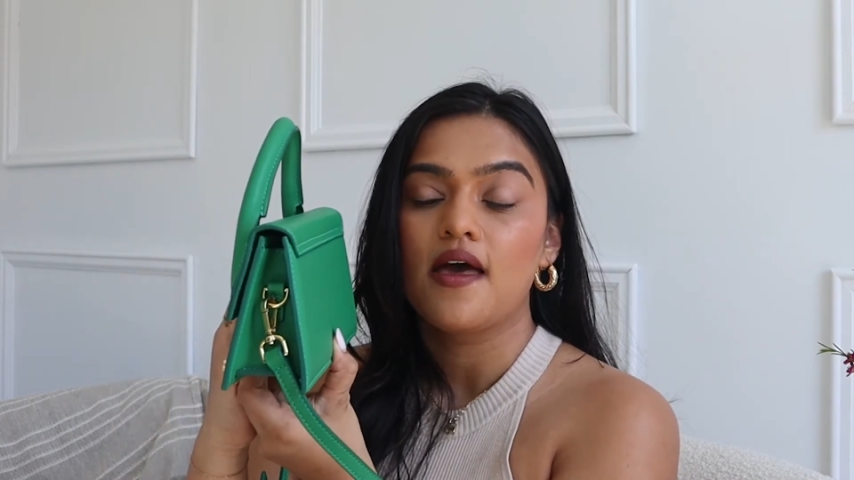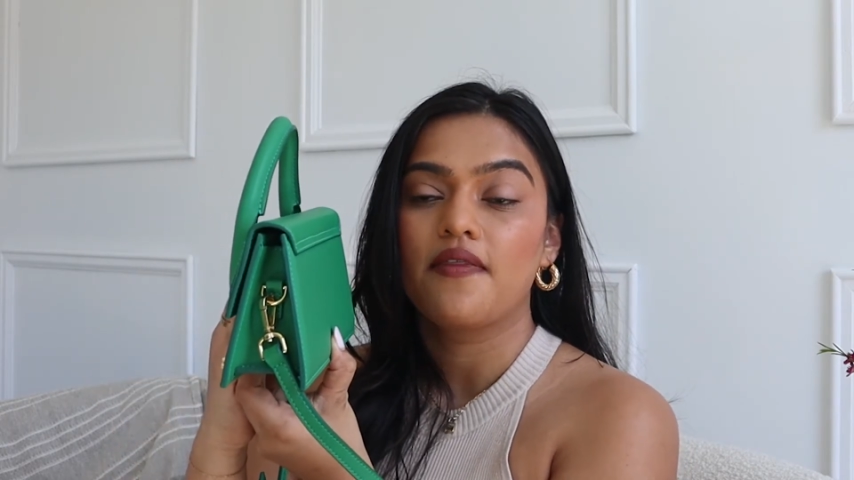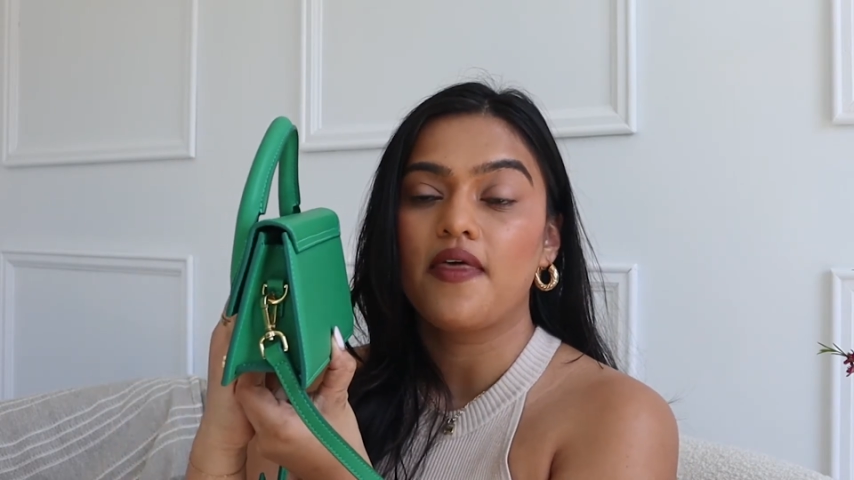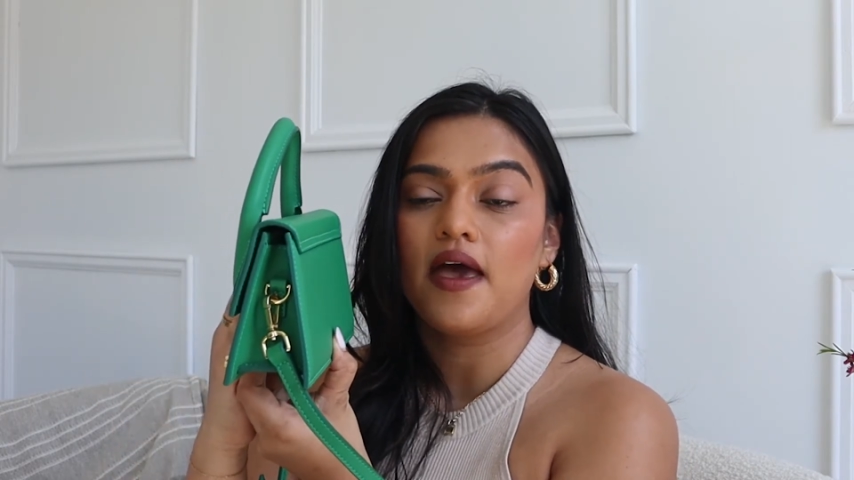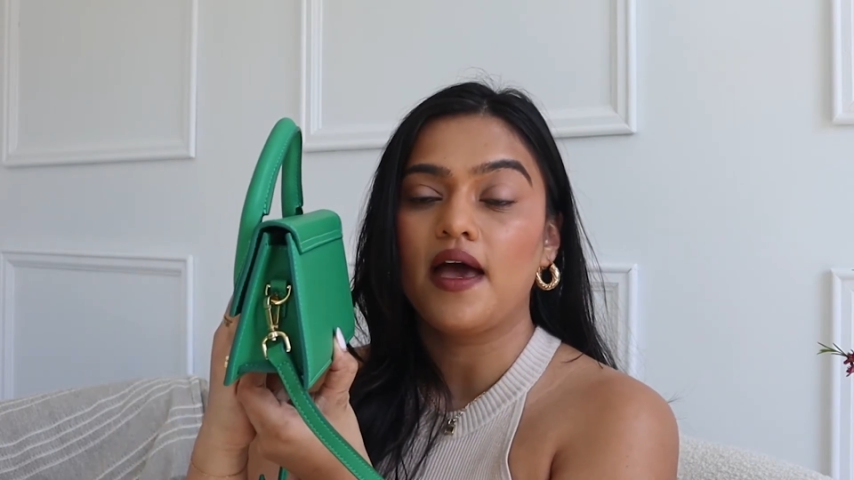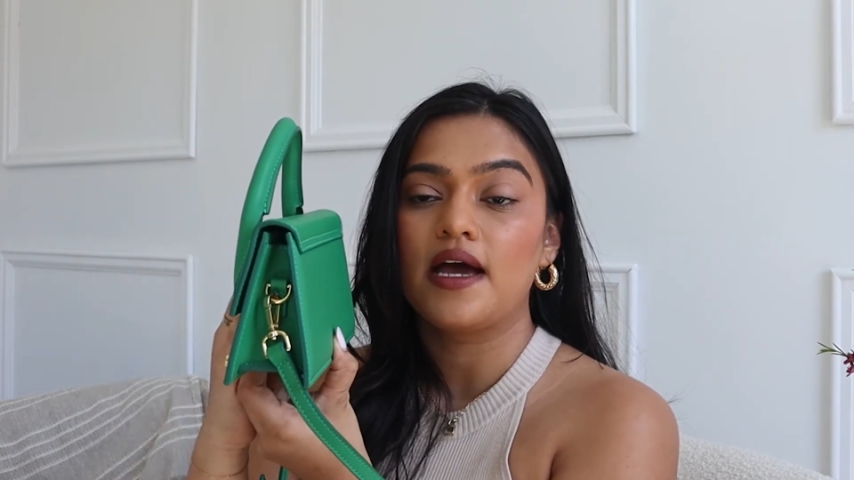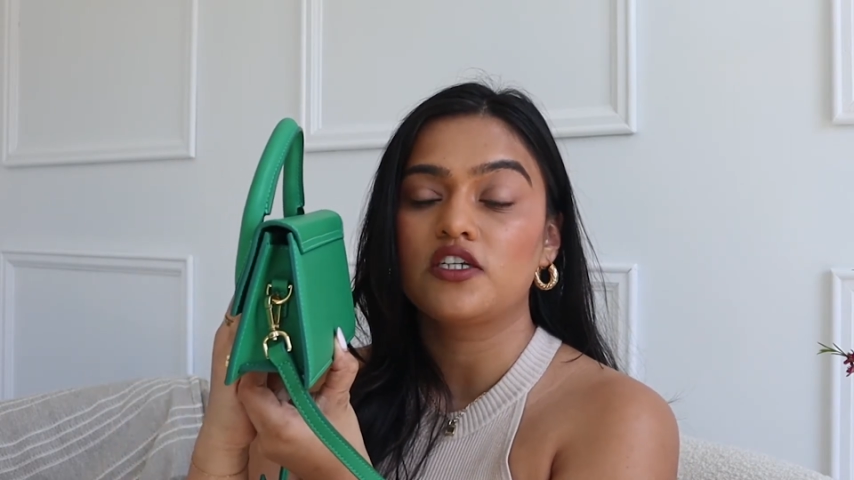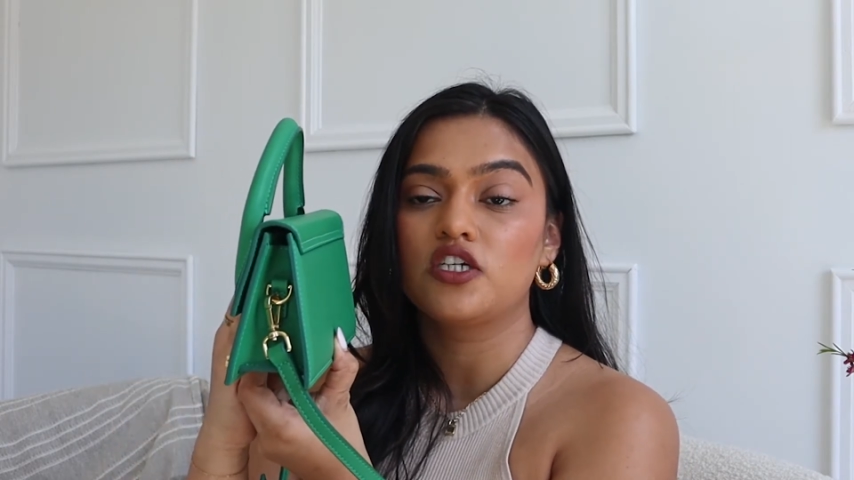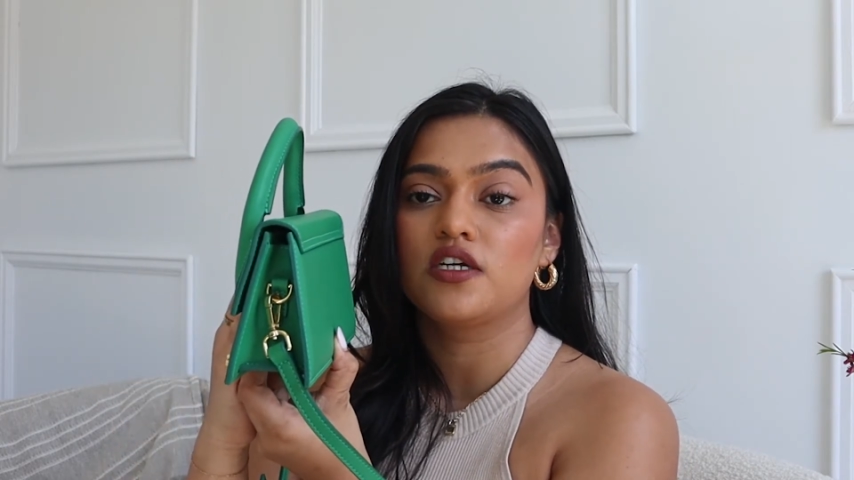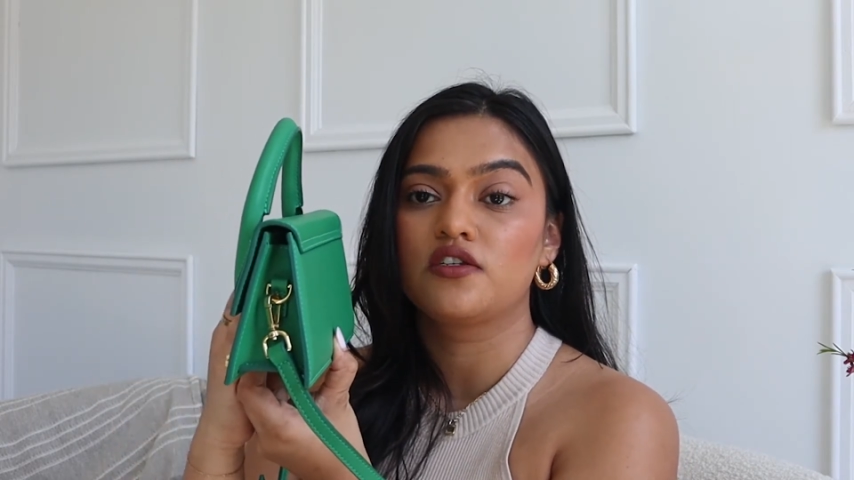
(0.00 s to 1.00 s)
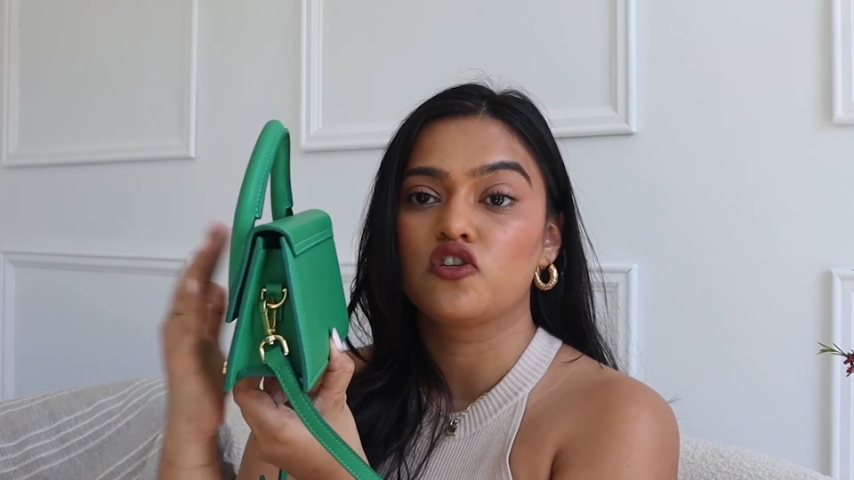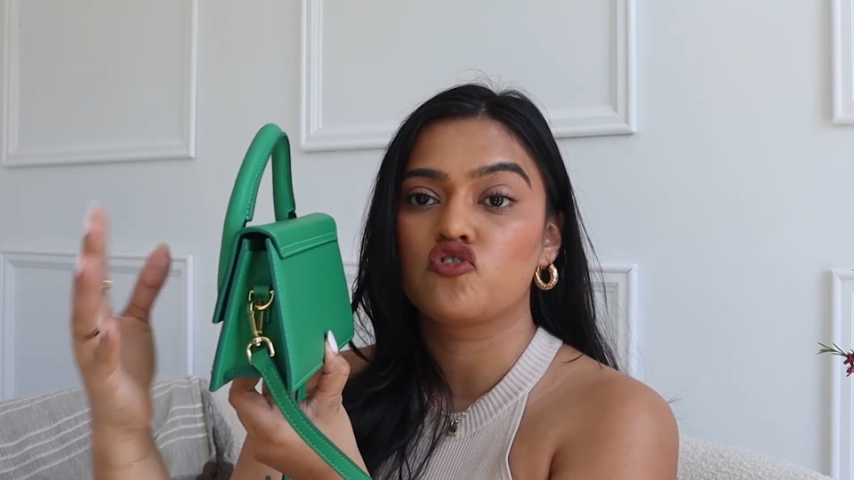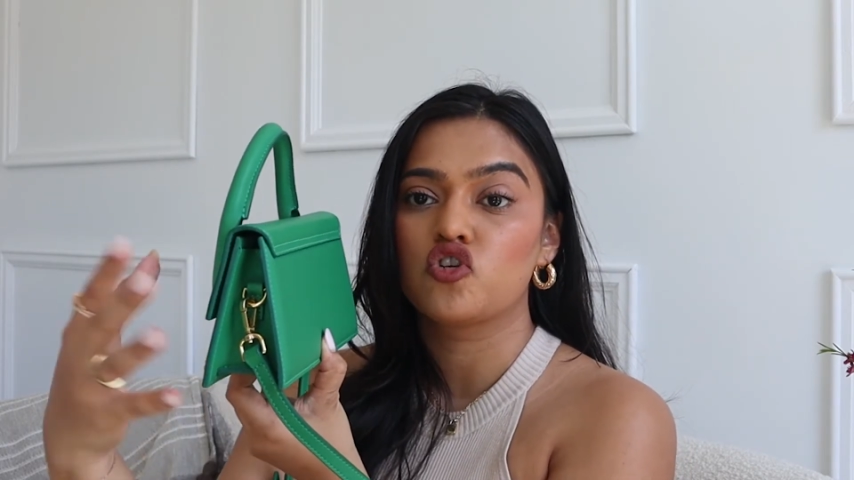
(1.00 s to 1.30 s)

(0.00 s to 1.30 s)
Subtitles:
that it does